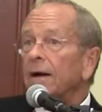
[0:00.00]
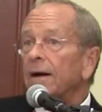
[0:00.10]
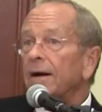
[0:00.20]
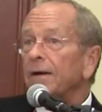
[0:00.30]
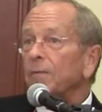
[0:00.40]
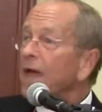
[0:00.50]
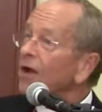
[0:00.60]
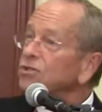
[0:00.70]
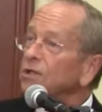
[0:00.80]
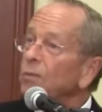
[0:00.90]
uh, we
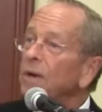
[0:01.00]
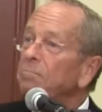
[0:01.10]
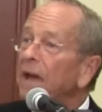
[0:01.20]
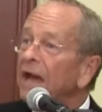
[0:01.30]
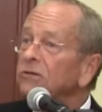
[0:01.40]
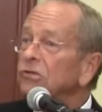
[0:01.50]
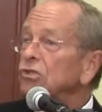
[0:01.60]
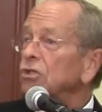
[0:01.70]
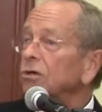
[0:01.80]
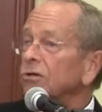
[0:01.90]
actually went back to
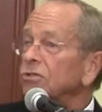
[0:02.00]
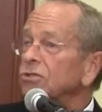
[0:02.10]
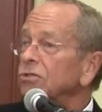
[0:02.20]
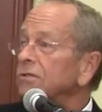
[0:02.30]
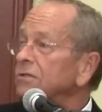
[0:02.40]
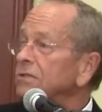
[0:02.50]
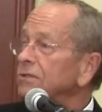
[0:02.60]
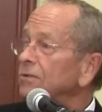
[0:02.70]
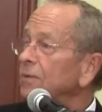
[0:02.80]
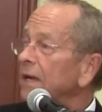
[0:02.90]
church
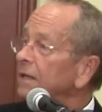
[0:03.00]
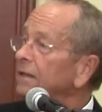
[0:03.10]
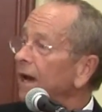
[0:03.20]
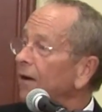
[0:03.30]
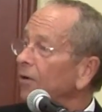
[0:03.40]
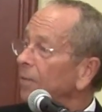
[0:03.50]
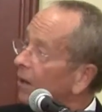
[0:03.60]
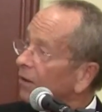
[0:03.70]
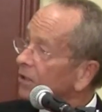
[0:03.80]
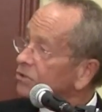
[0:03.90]
to end our
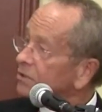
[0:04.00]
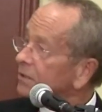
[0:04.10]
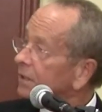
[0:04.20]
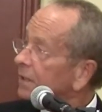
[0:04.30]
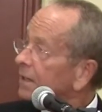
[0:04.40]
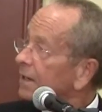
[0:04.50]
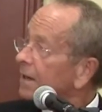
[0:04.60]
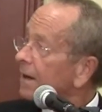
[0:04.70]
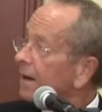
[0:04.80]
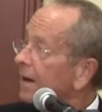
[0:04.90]
marriage,
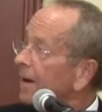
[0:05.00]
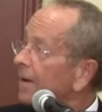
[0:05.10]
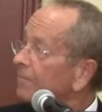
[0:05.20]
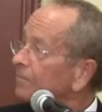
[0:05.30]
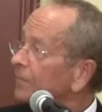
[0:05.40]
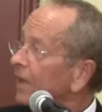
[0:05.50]
um,